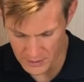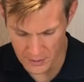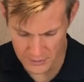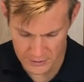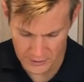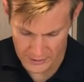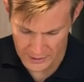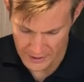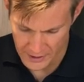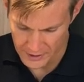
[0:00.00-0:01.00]
That was certainly
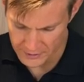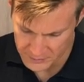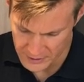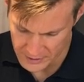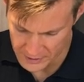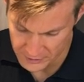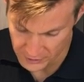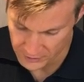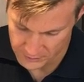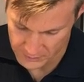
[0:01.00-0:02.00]
the case 10 years
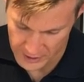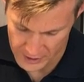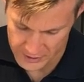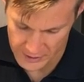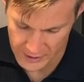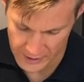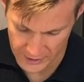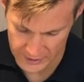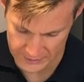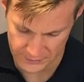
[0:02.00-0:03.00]
ago when I started
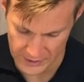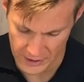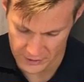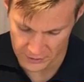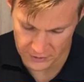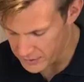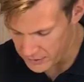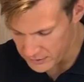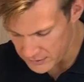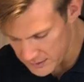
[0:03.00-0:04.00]
getting into fitness.
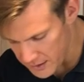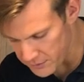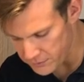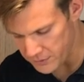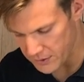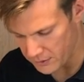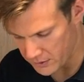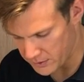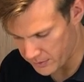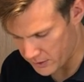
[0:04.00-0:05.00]
I love to
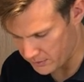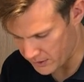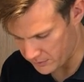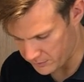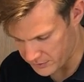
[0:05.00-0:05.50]
experiment.